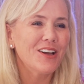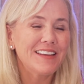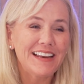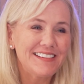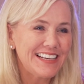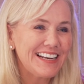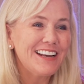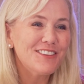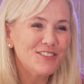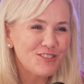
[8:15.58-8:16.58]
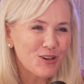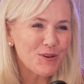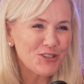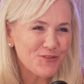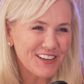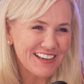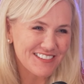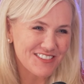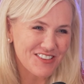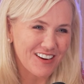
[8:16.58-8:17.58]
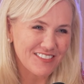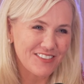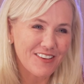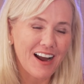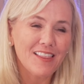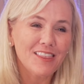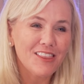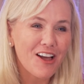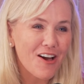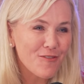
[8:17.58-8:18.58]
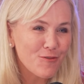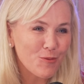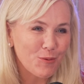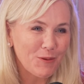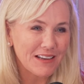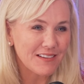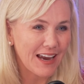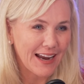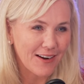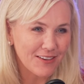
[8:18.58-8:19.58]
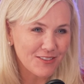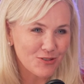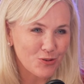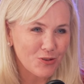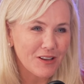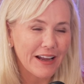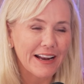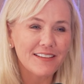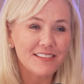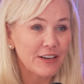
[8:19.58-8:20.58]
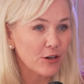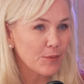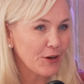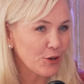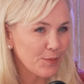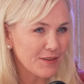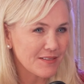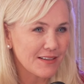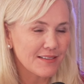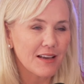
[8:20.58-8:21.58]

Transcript: Nadine, it is so much fun to get to talk to you. I love when we get to hang out at school and I get to hear about your business.